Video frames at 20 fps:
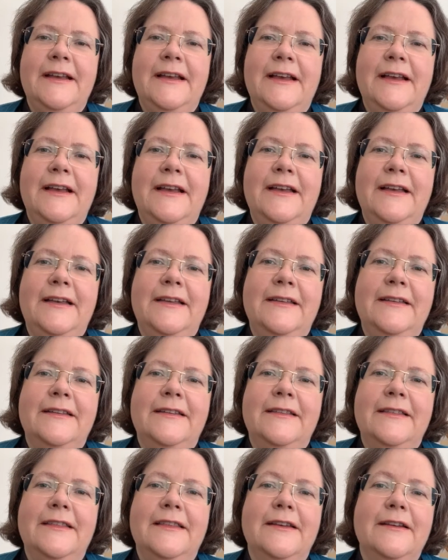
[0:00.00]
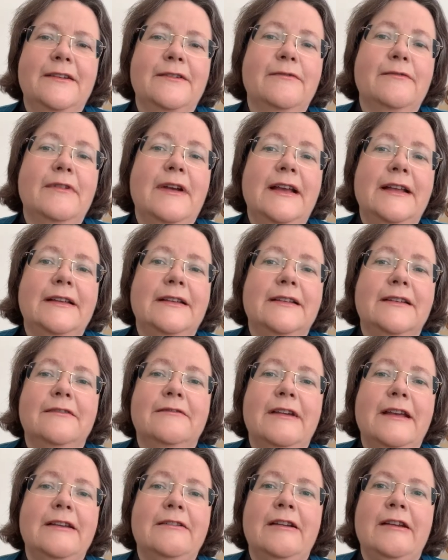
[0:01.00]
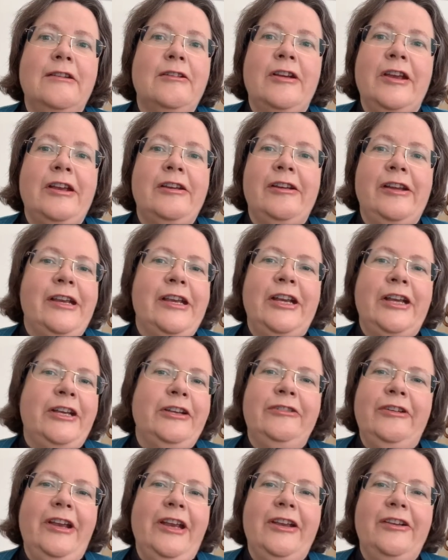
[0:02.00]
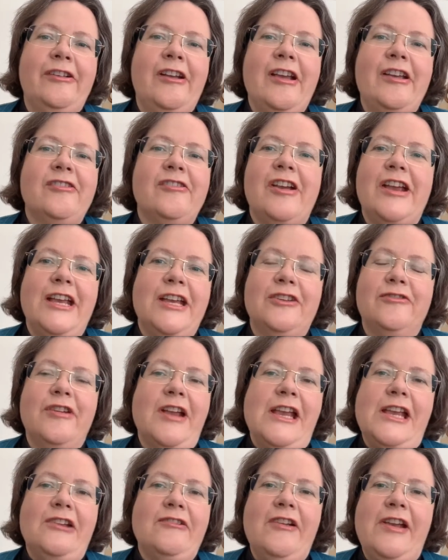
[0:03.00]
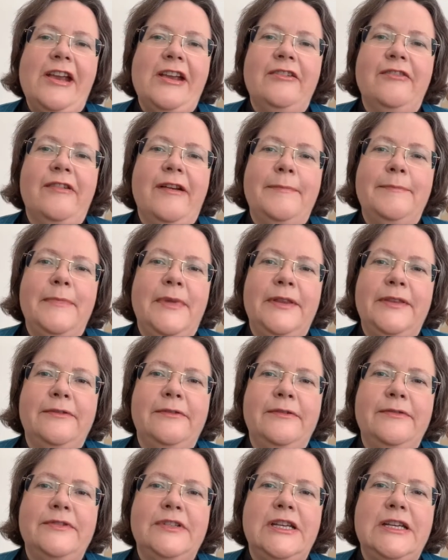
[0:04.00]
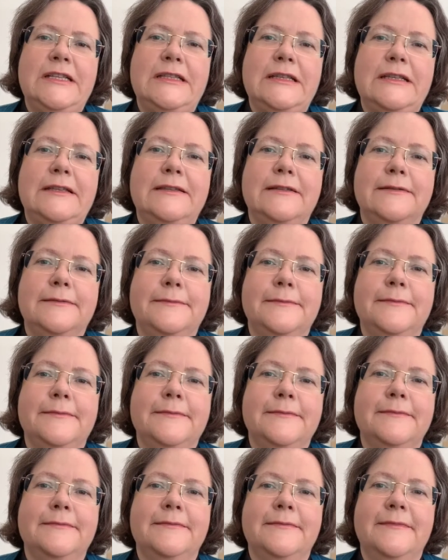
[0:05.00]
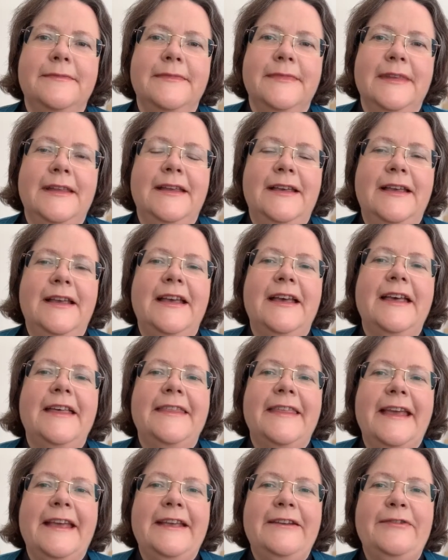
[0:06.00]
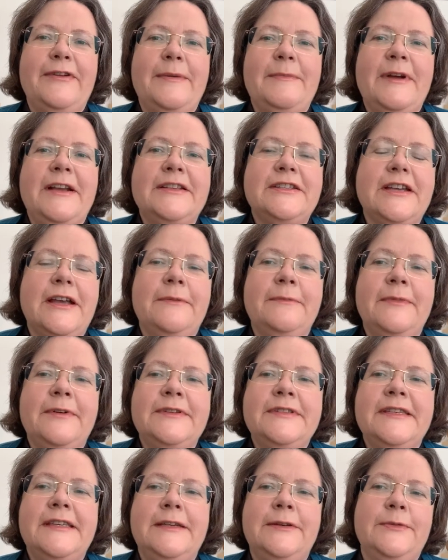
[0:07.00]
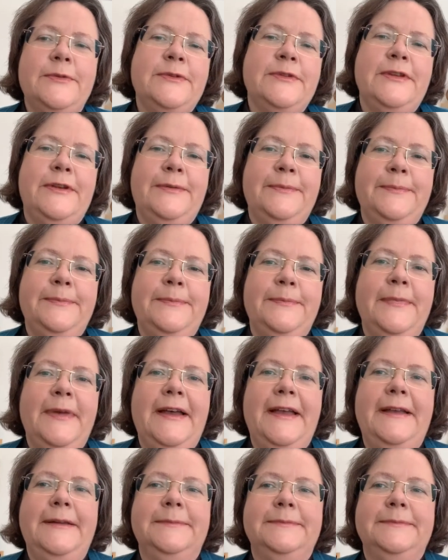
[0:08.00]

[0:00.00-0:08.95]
the great-great-great-great-great-great-great-great-great-grandmother of Jesus. Thank you very much, and we'll see you all soon. Bye.